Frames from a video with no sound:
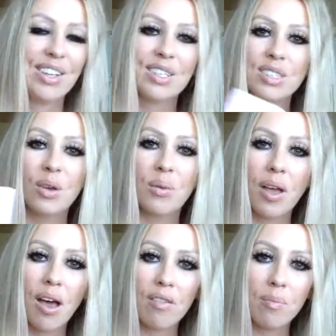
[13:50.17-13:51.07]
so we
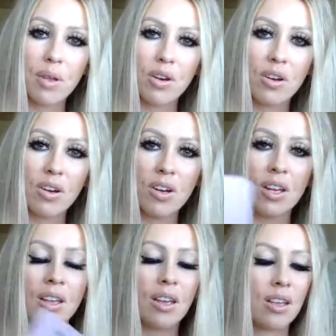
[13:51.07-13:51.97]
have
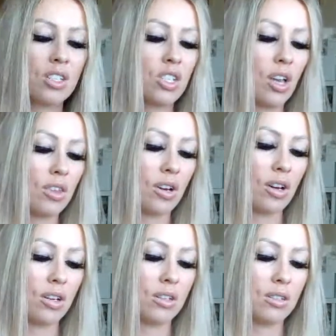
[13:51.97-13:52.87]
mirroring each
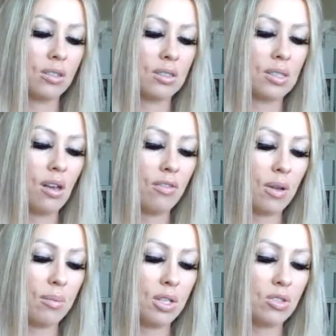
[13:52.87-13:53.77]
other. Self
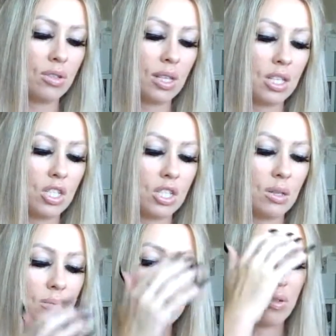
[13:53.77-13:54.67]
image
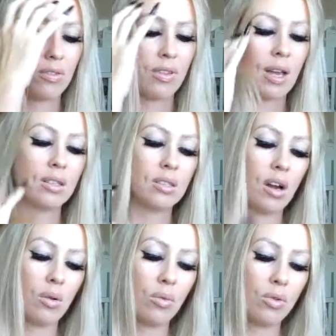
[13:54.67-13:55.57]
relationships reflects
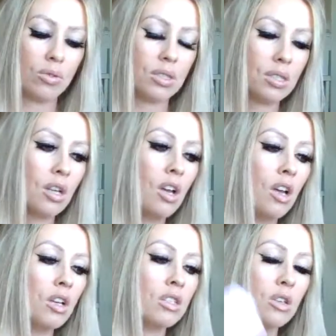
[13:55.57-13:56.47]
our wounds.
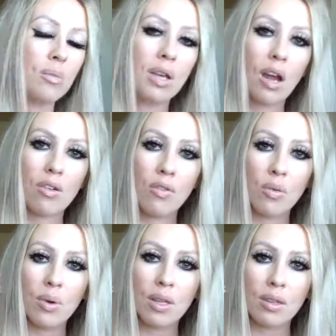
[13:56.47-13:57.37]
So be careful
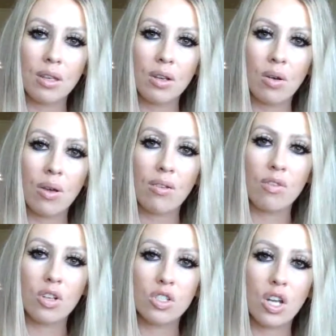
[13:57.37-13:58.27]
with, you know, if
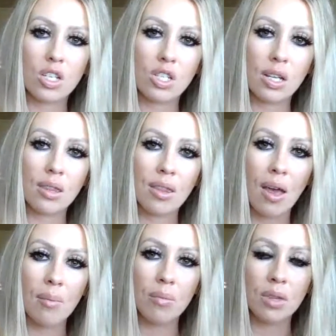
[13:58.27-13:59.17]
you're judging
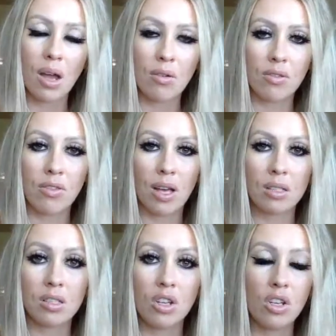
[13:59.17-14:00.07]
them, that
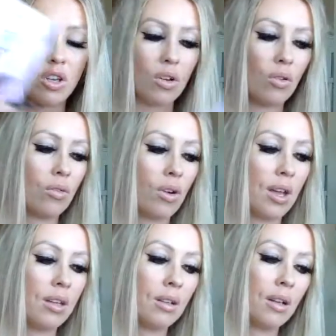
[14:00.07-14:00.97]
reflects on you,
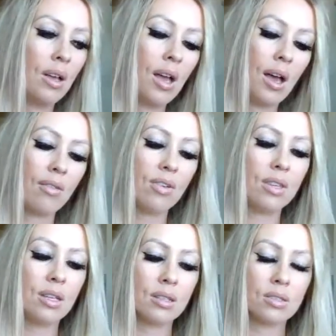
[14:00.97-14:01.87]
right?
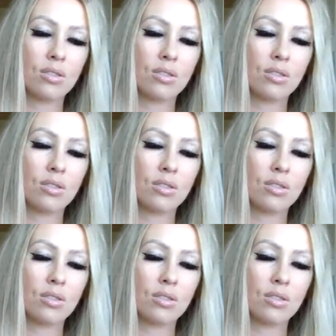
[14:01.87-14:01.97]
Everything is a